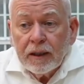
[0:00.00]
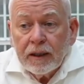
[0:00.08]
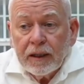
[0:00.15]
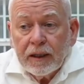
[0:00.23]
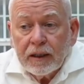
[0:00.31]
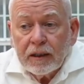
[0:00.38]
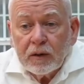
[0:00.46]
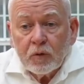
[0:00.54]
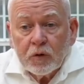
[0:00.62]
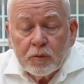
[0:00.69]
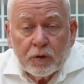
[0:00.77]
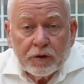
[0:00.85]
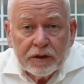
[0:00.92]
And I
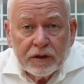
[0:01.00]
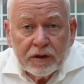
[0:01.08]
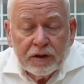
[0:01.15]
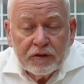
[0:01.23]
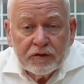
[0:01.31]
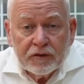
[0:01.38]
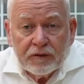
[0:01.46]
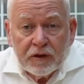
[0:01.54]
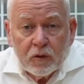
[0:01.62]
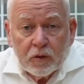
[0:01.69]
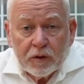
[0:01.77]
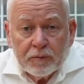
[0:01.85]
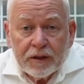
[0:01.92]
wouldn't bring the kids if they
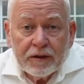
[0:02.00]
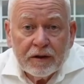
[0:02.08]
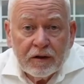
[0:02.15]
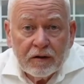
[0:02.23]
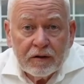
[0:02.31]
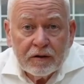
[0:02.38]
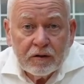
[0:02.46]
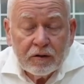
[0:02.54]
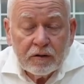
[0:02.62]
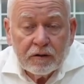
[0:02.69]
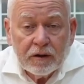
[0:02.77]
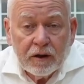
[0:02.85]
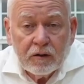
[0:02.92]
don't want to be there and they're going
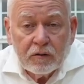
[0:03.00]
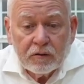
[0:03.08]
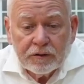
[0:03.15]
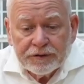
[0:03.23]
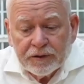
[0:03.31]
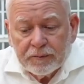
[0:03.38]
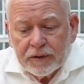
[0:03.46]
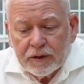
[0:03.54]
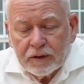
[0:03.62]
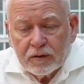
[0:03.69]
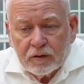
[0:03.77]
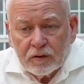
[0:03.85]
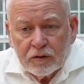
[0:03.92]
to yell or
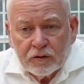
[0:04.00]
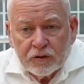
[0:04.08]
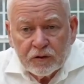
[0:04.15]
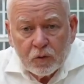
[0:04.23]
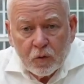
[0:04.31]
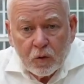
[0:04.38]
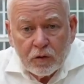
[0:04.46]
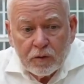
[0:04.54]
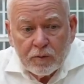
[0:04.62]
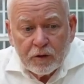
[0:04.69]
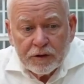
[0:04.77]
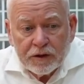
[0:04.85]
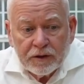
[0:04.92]
something or squirm
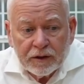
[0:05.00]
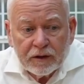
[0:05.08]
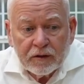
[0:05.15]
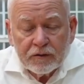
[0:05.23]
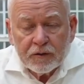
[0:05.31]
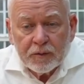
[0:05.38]
or anything else.